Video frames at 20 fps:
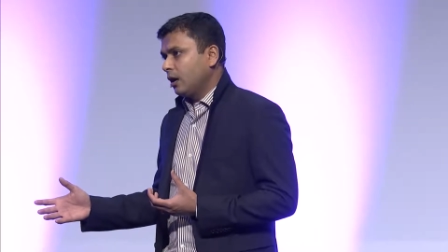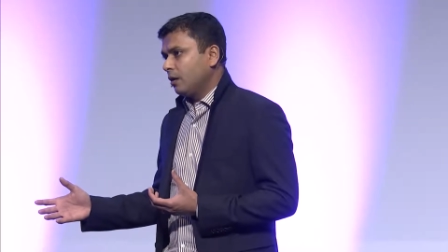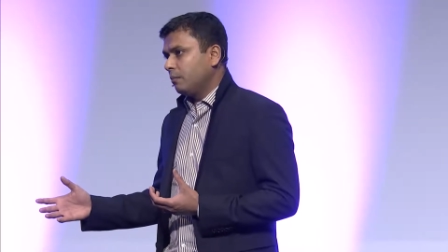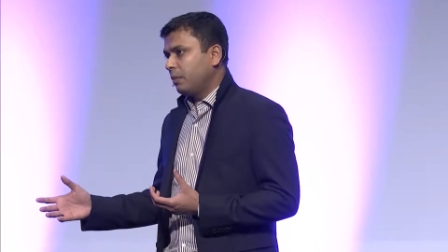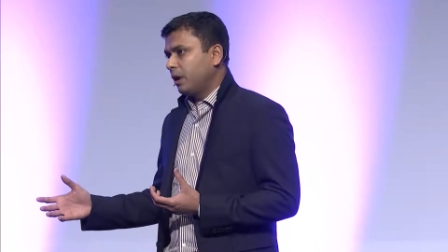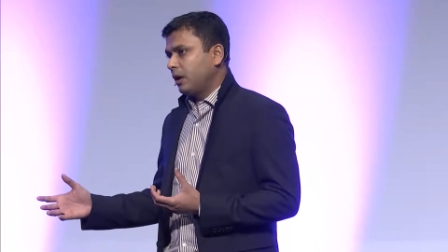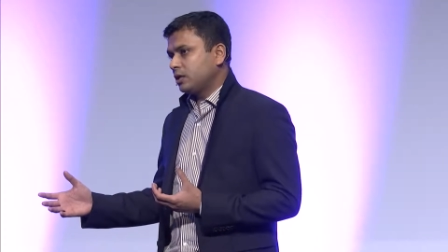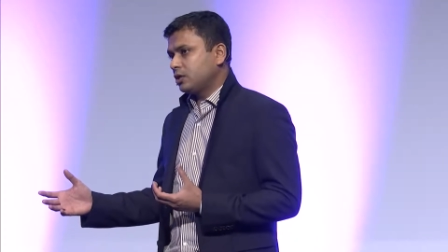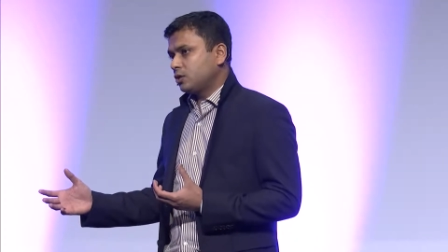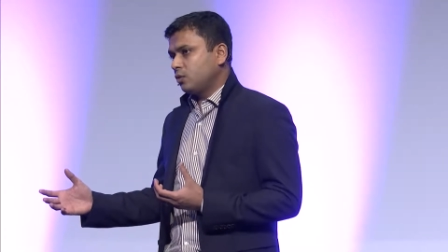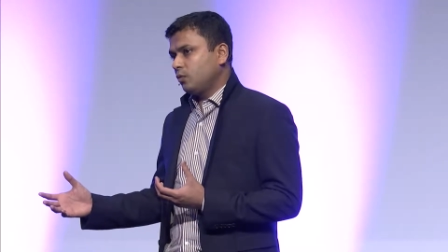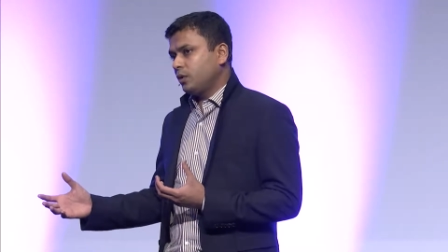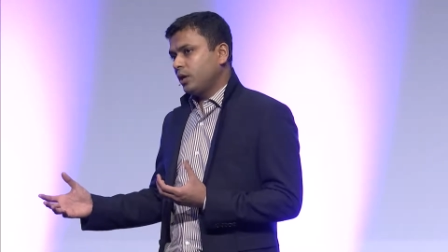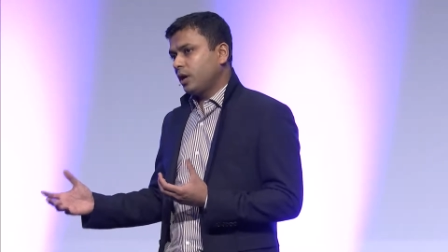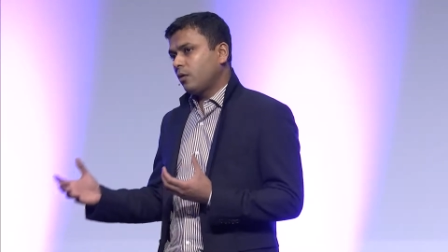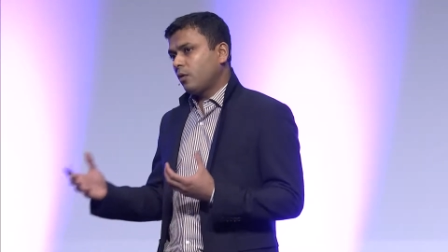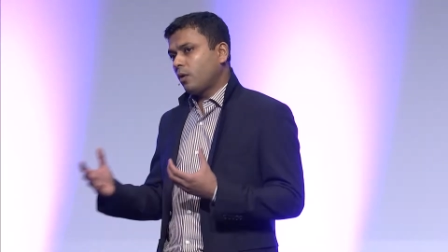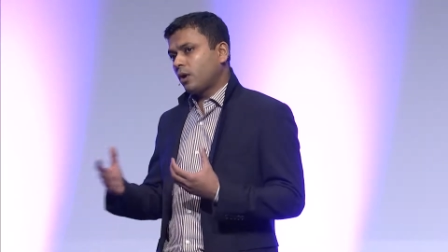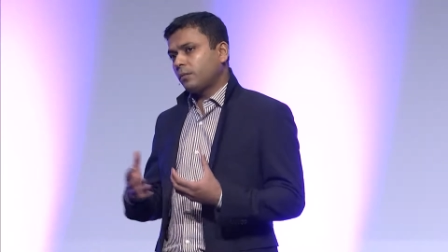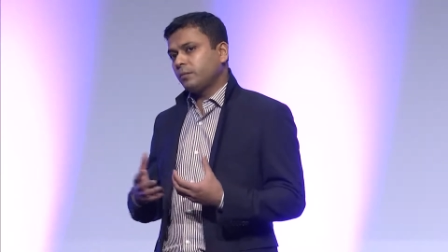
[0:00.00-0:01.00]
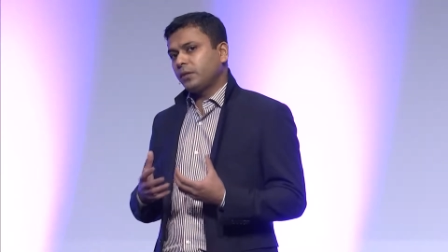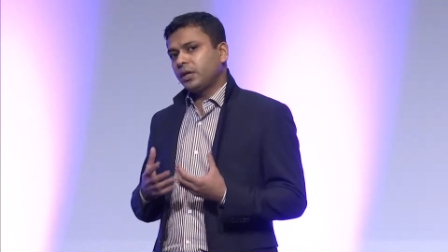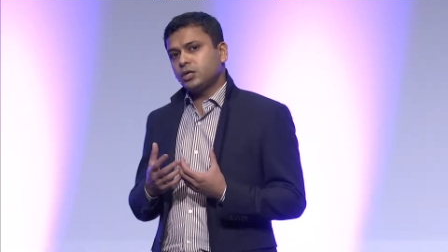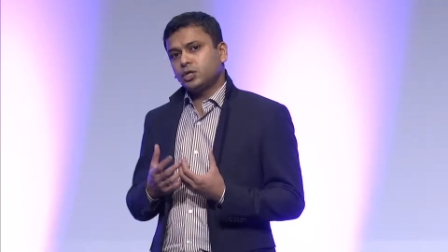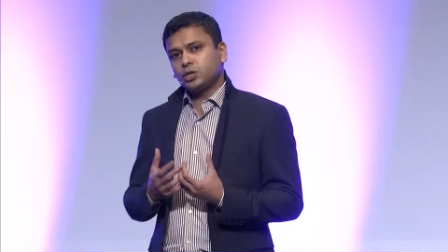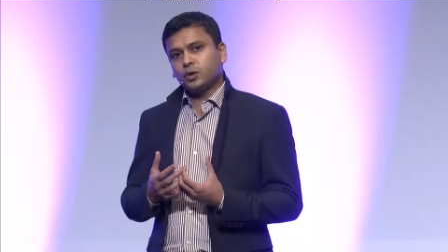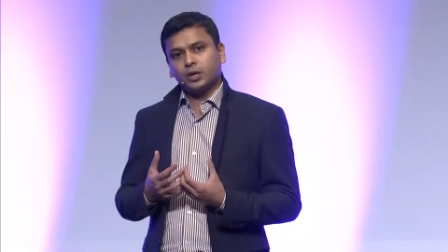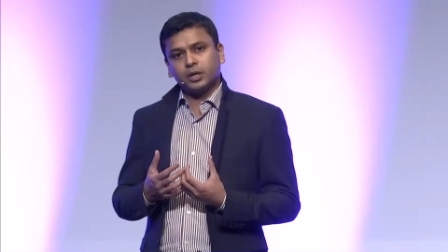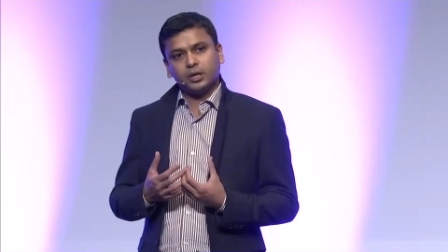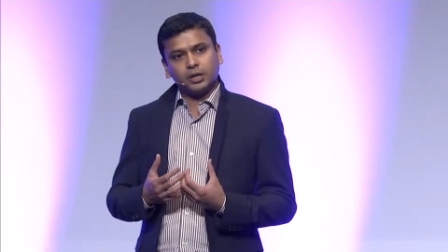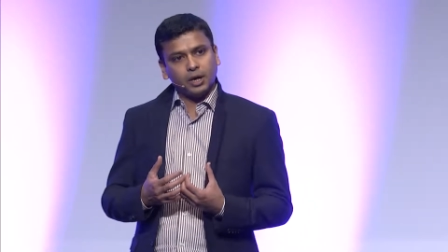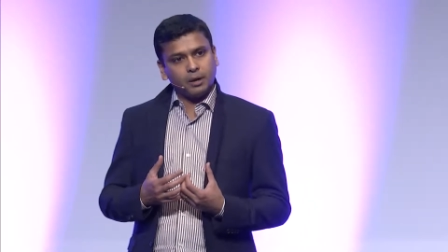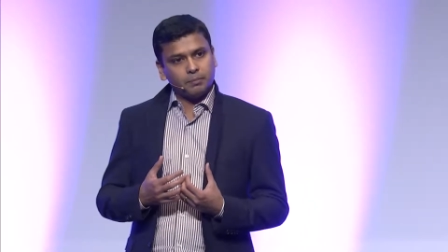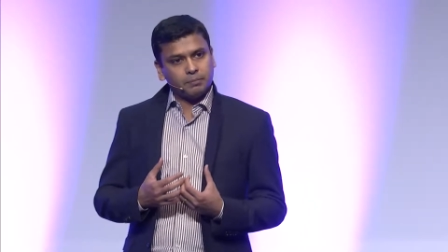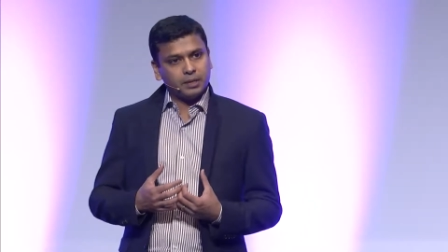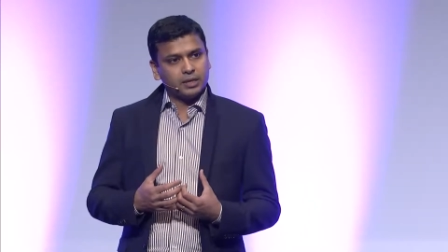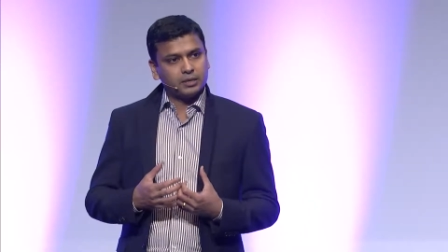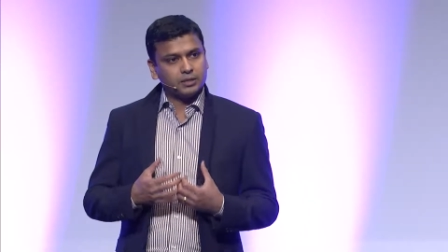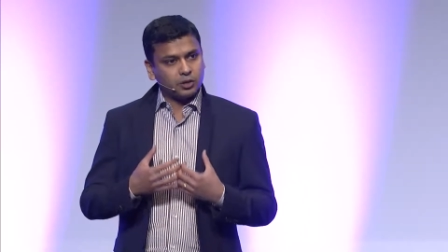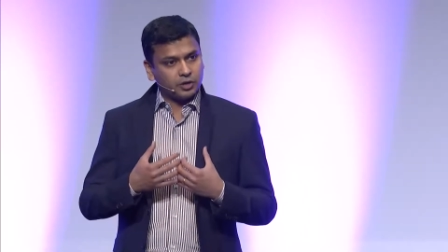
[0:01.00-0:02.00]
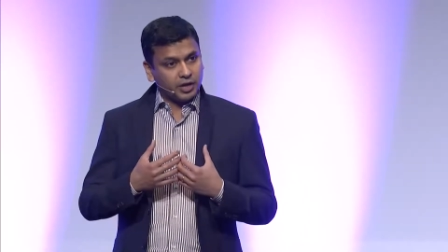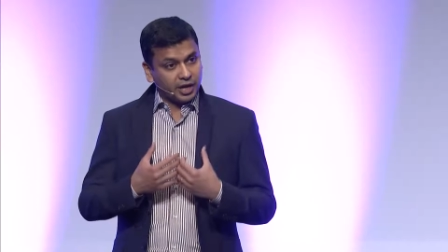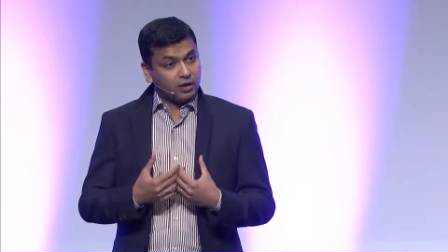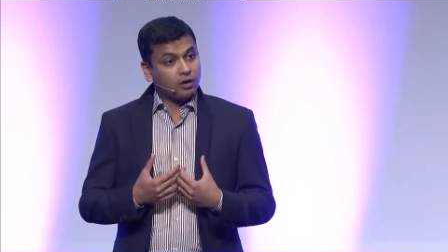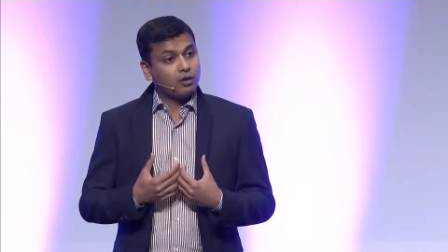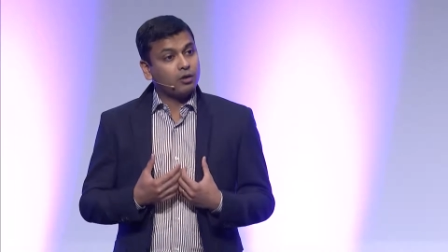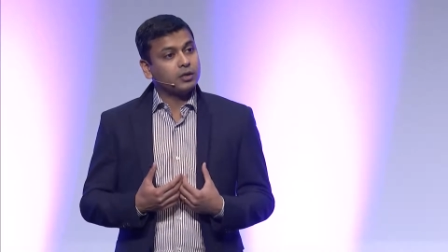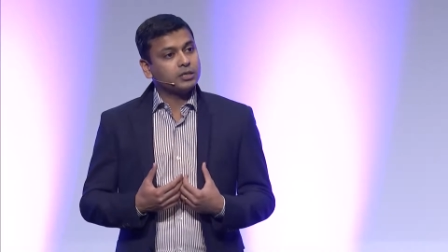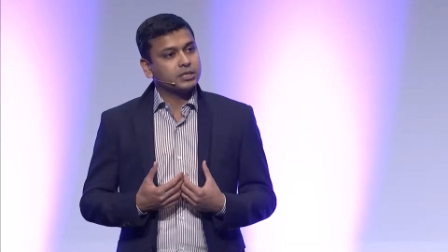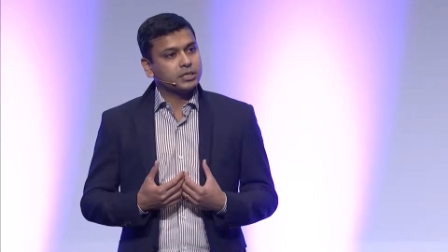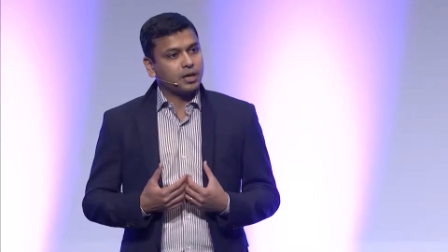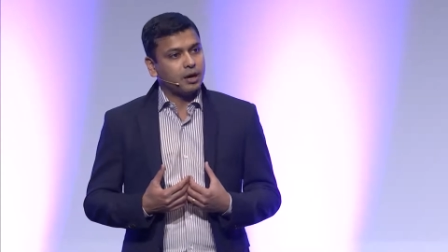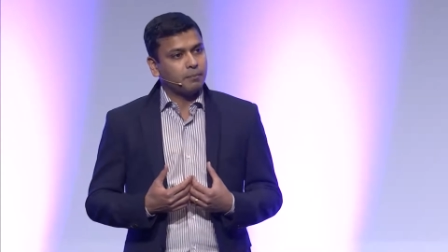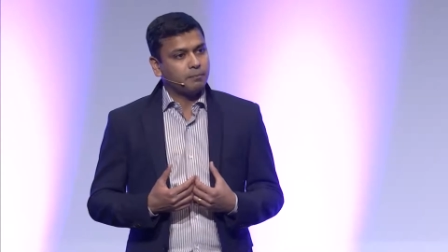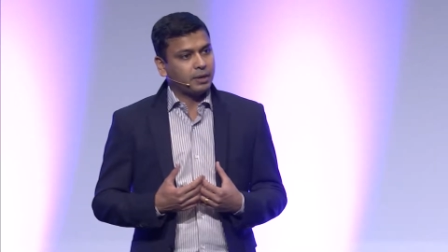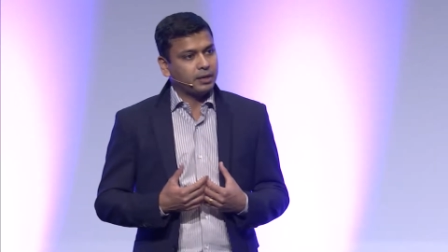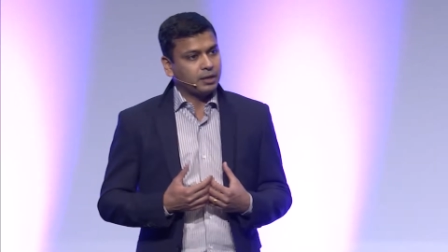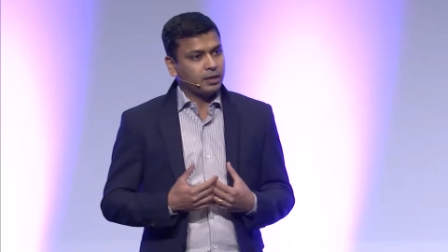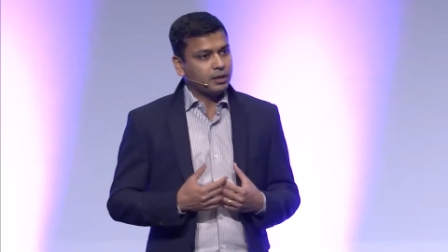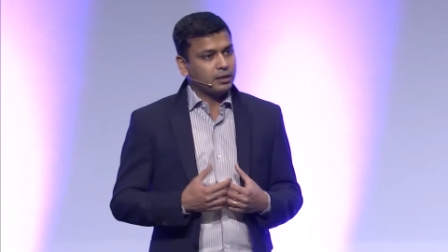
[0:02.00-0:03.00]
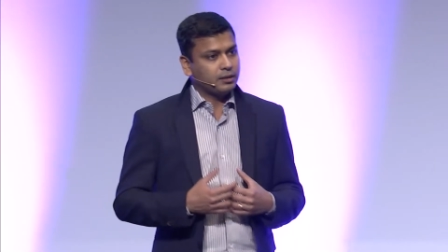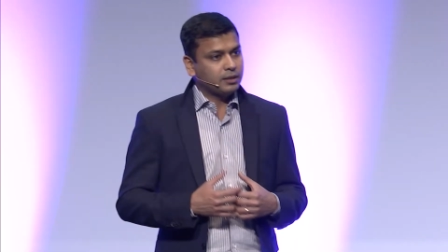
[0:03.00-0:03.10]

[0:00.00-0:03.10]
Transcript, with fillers: But we are one of the insurtech companies or technology company